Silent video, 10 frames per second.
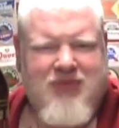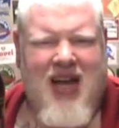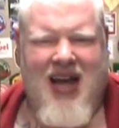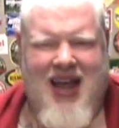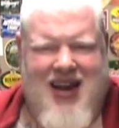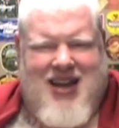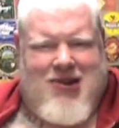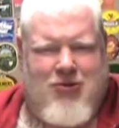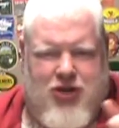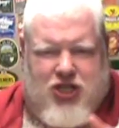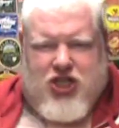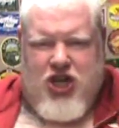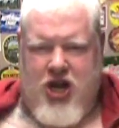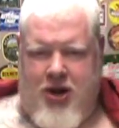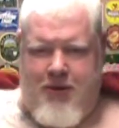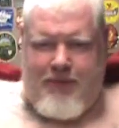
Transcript: Nine out of ten.